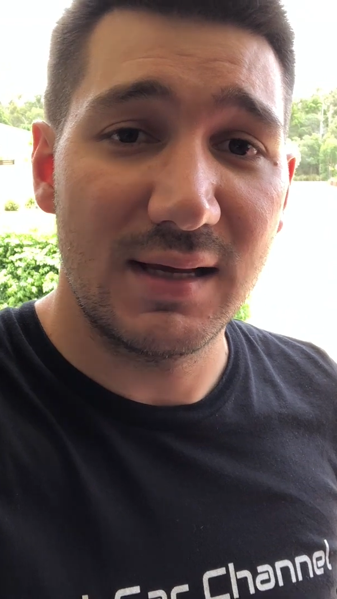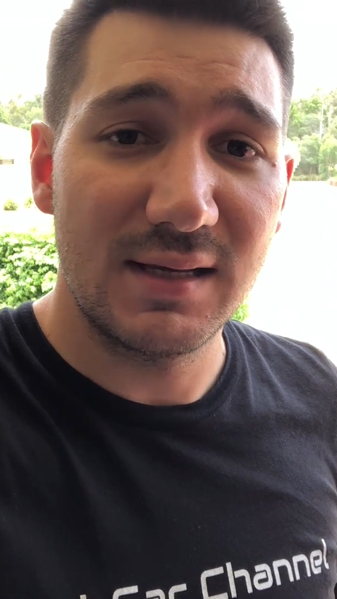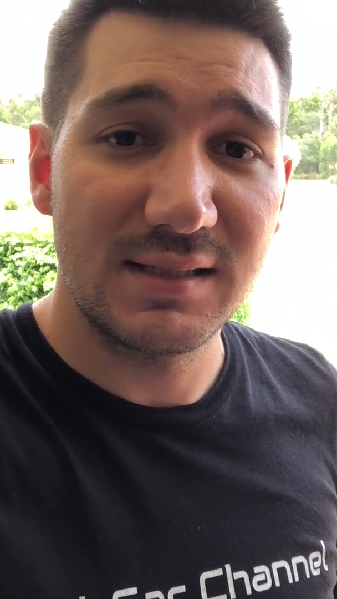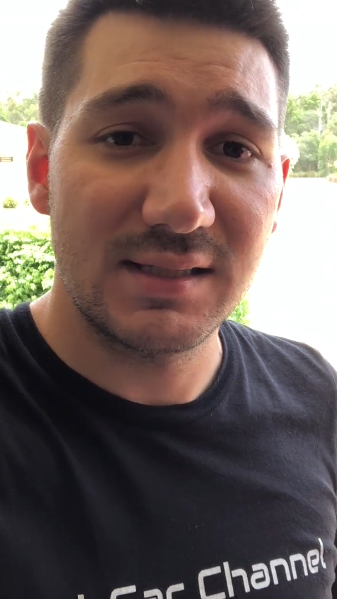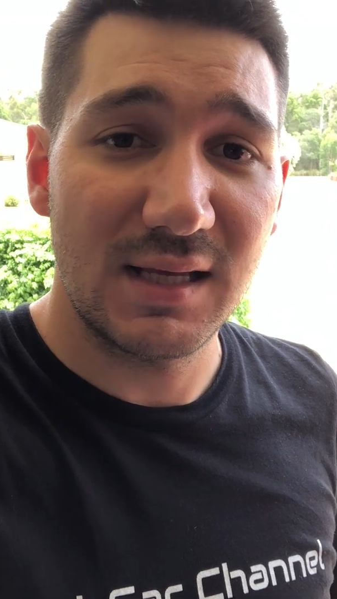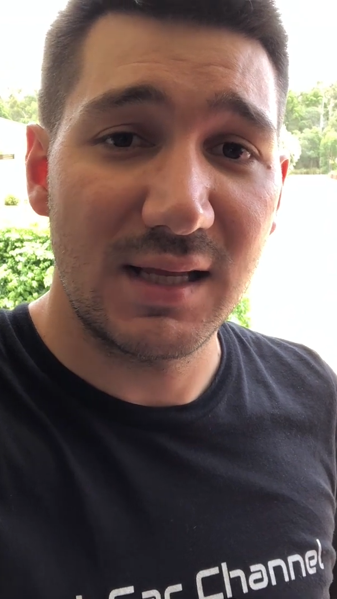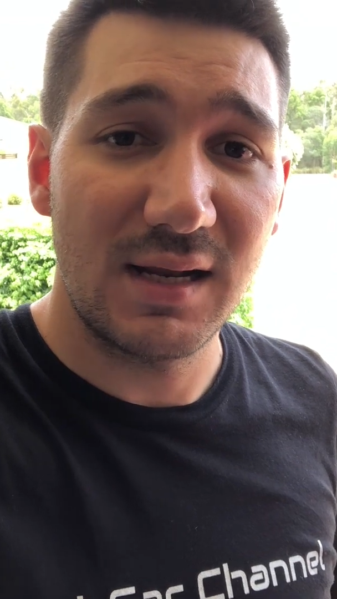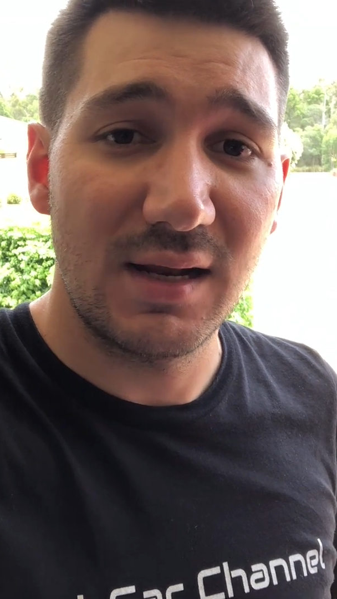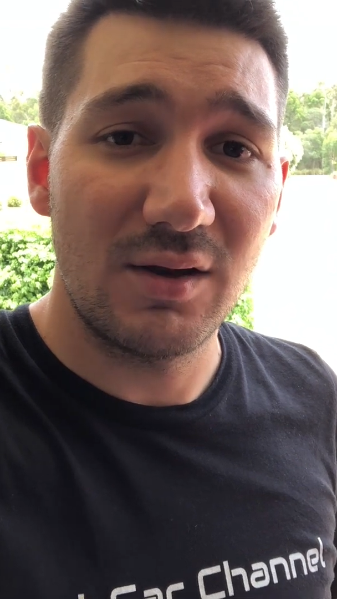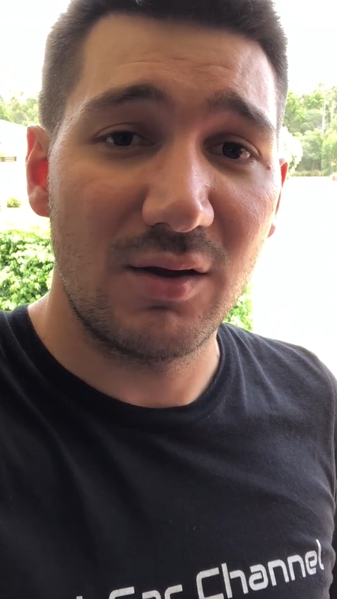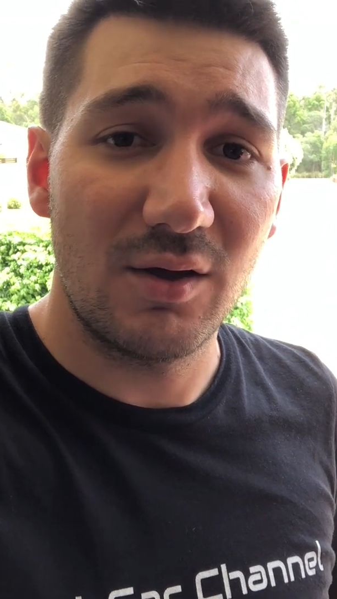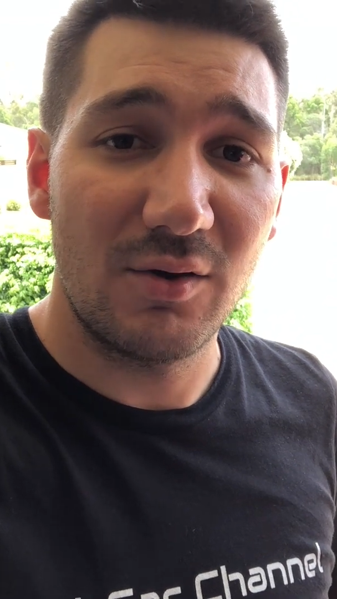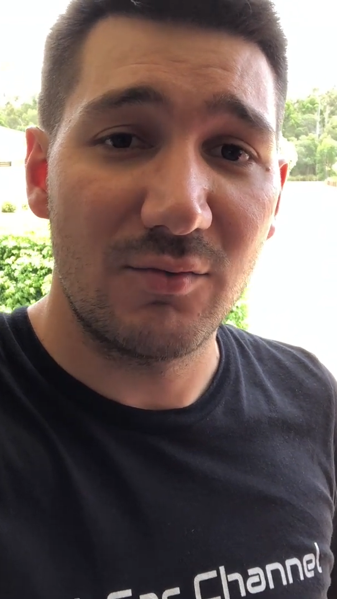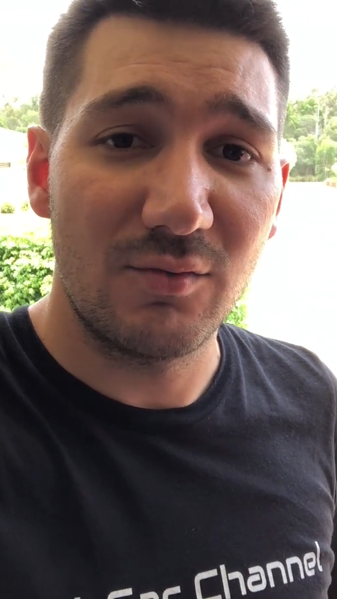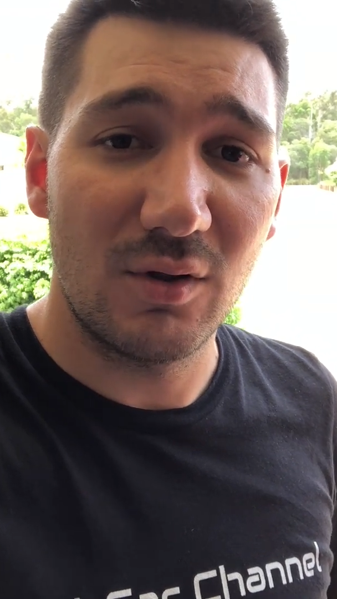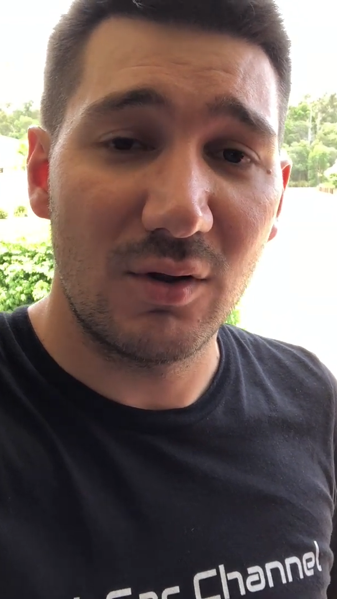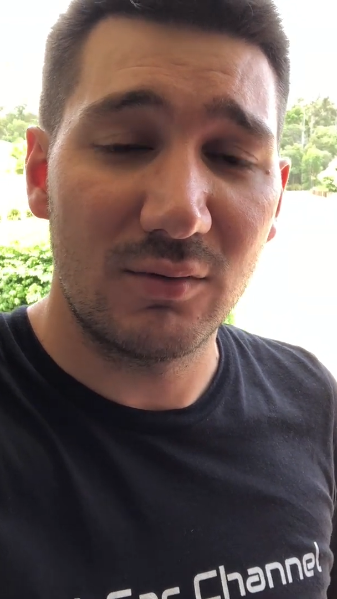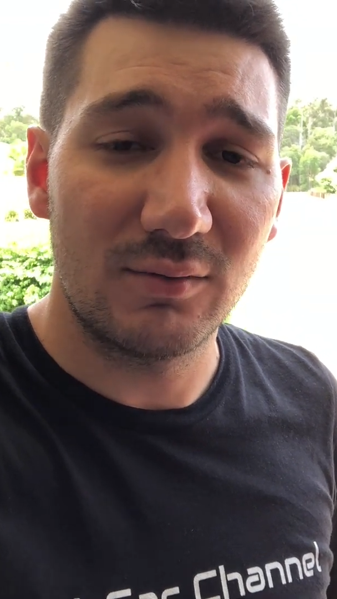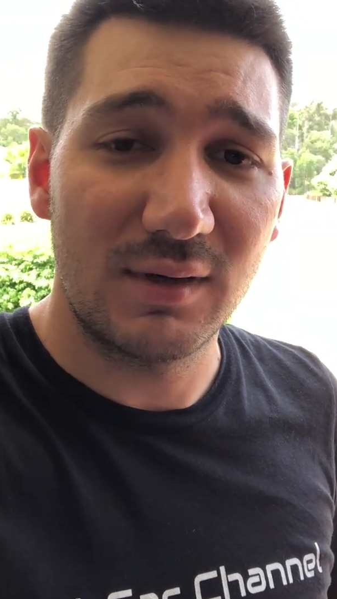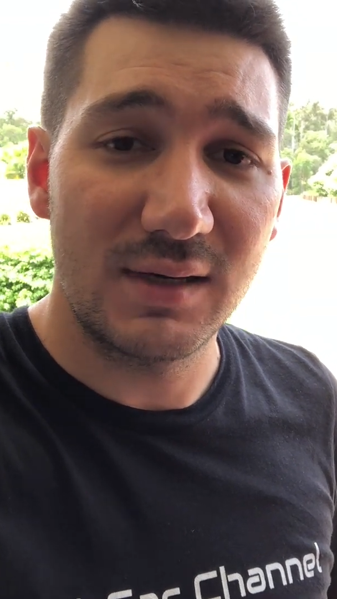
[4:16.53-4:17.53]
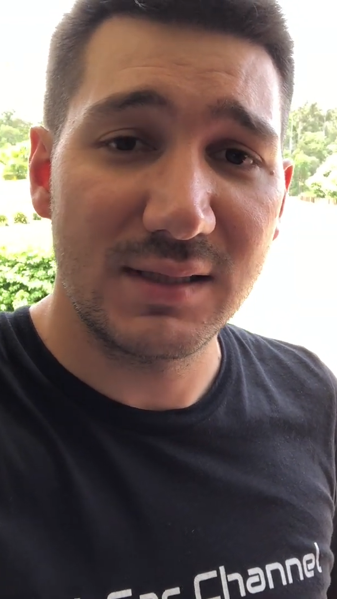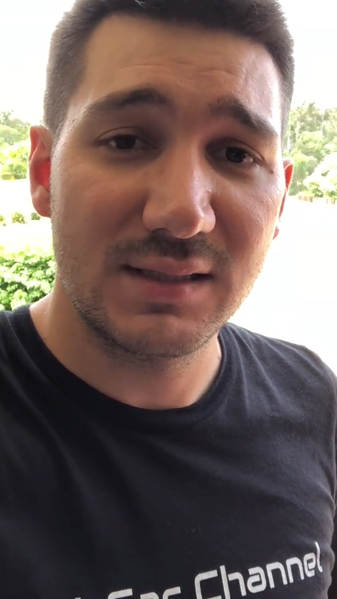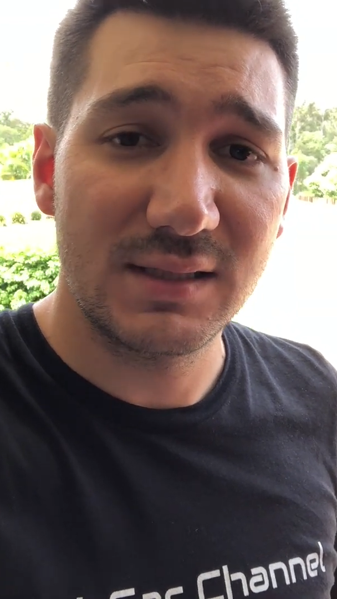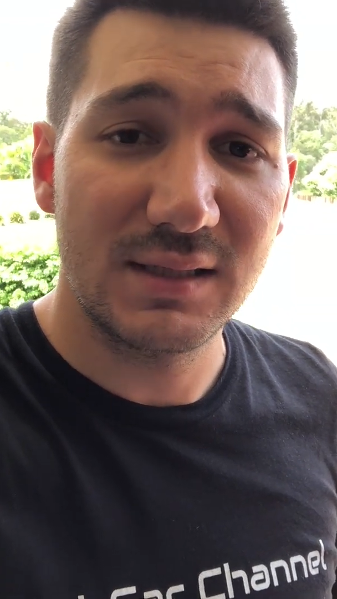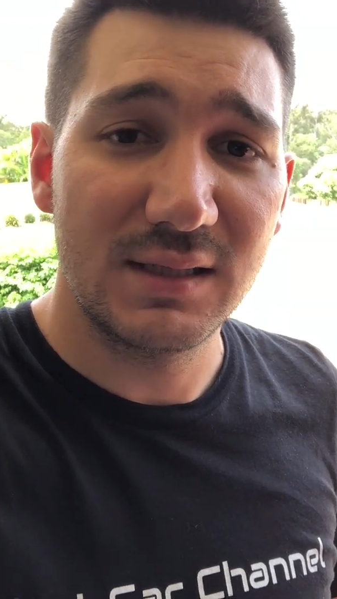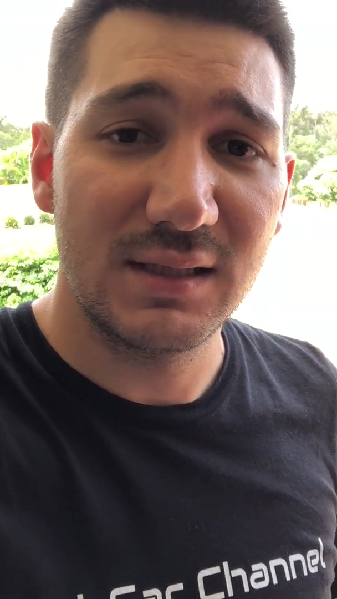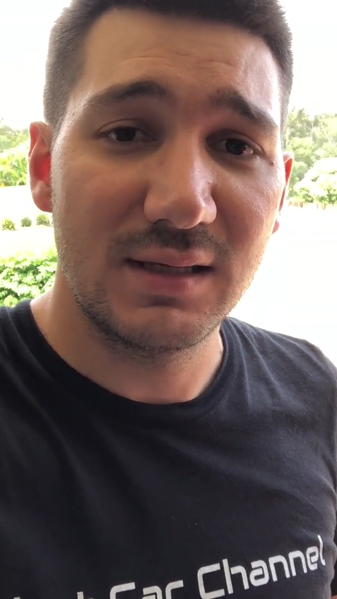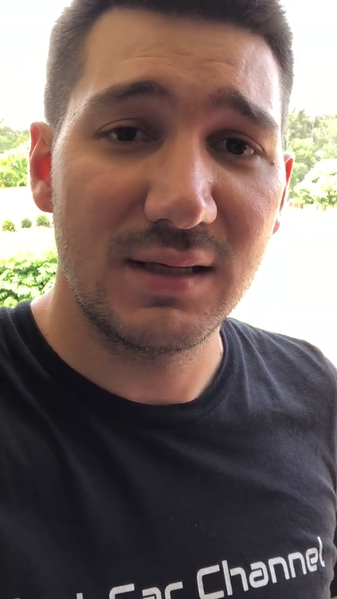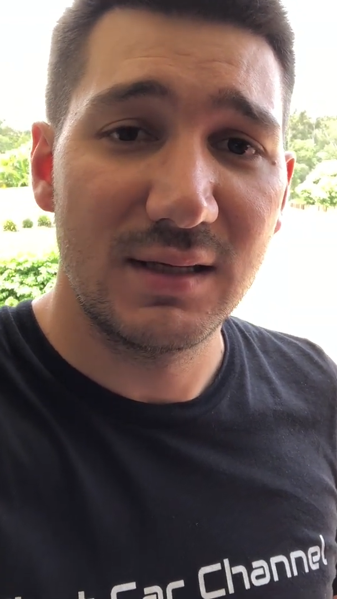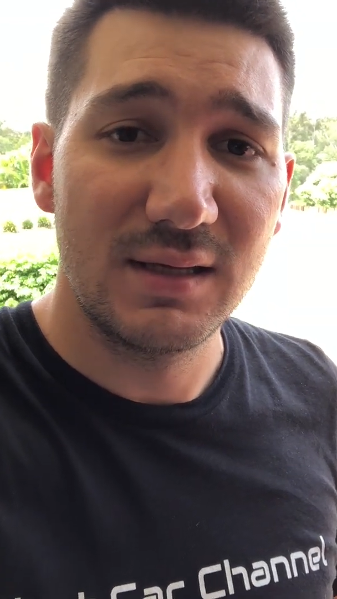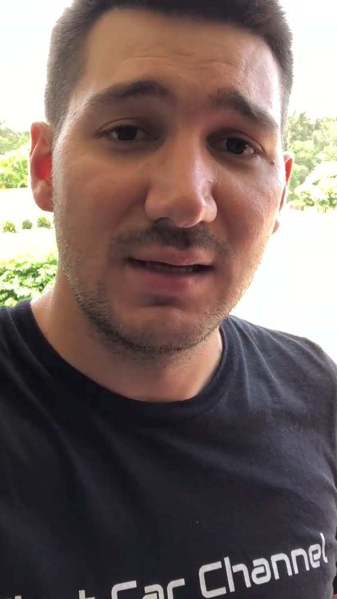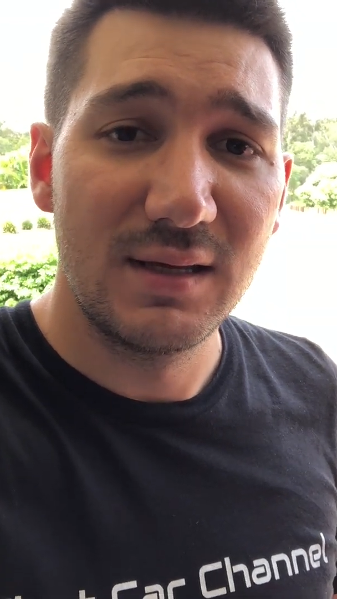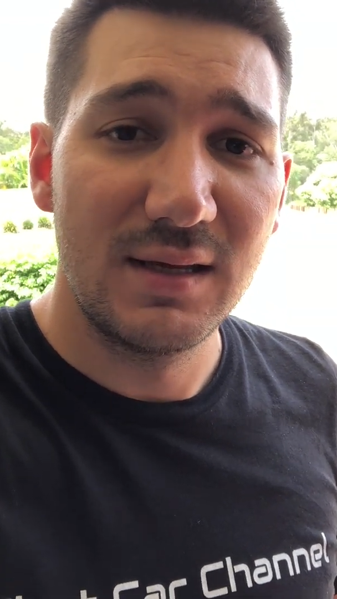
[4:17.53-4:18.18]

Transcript: Saturday night roll racing